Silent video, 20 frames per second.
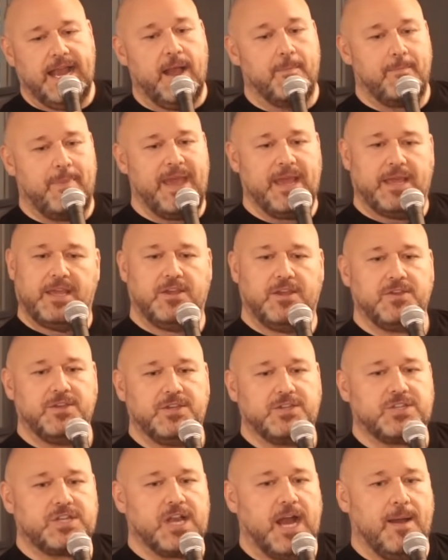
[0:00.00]
big. You
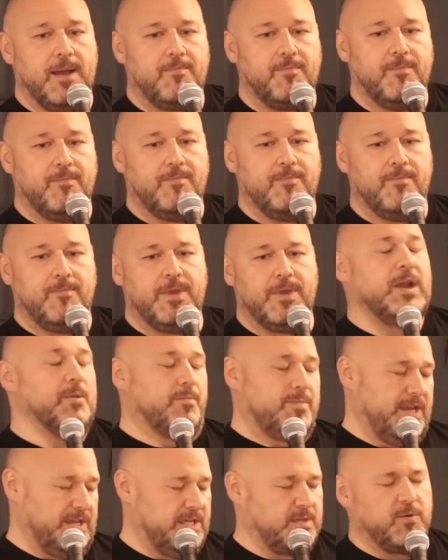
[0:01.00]
stop,
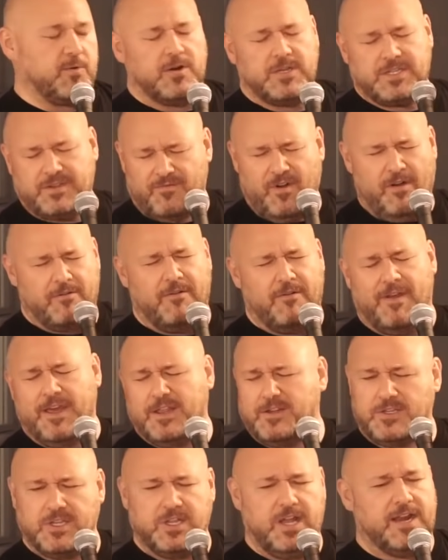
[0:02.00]
playing sports and rah.
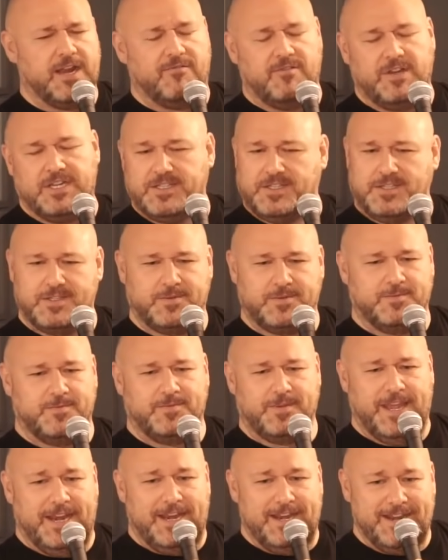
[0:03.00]
There's a lot of reasons.
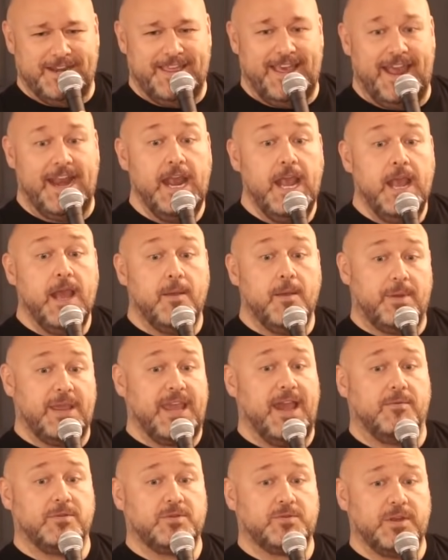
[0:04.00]
We'll get into that. But
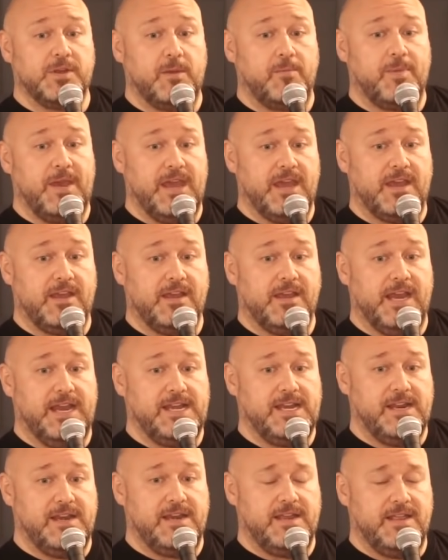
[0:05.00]
I was really big. I
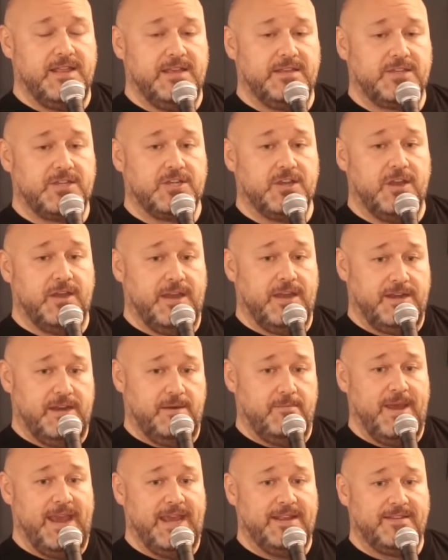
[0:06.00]
did this show, I
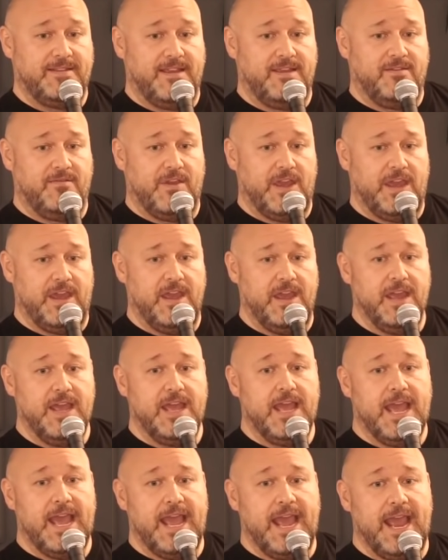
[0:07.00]
did Mad TV,
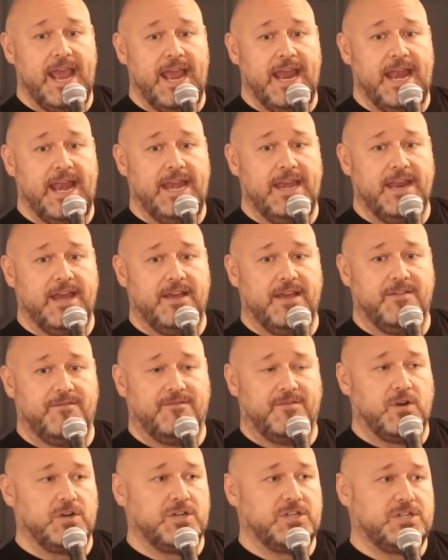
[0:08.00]
and the
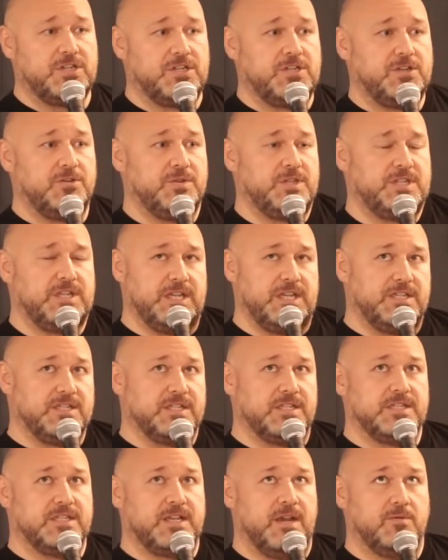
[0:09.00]
first 2
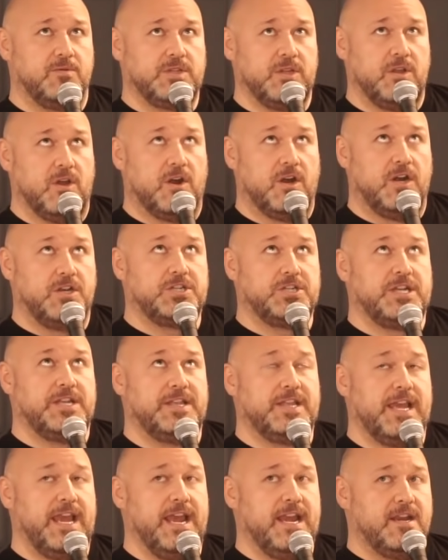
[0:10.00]
seasons I was large, and
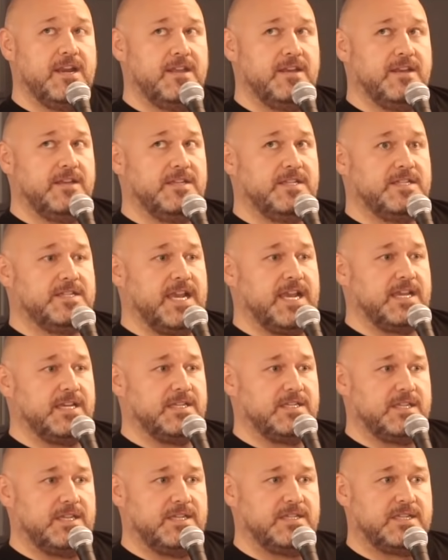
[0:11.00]
at the end of the
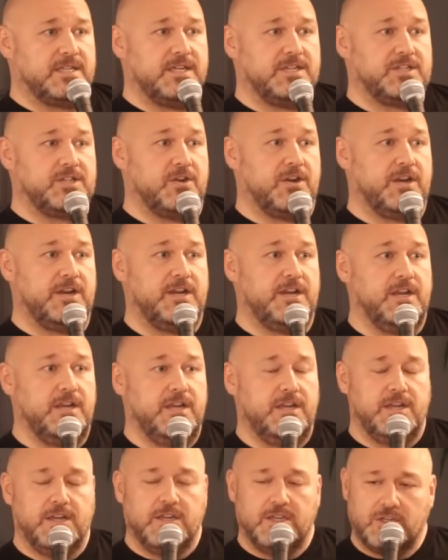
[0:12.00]
second season I started
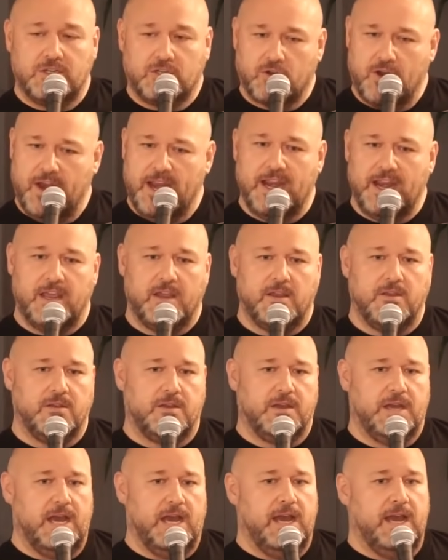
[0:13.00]
training,
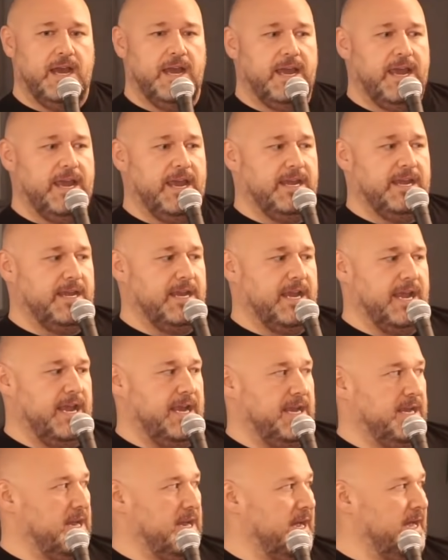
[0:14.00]

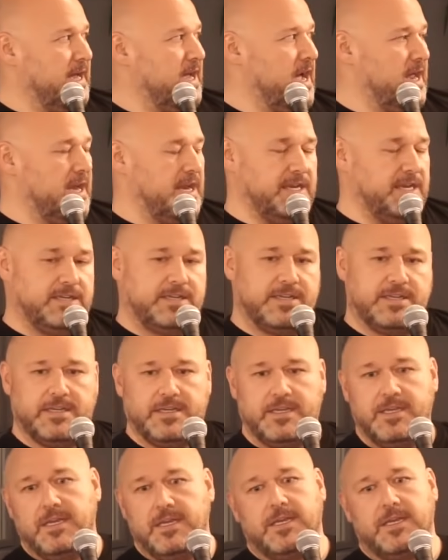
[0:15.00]
and I got into,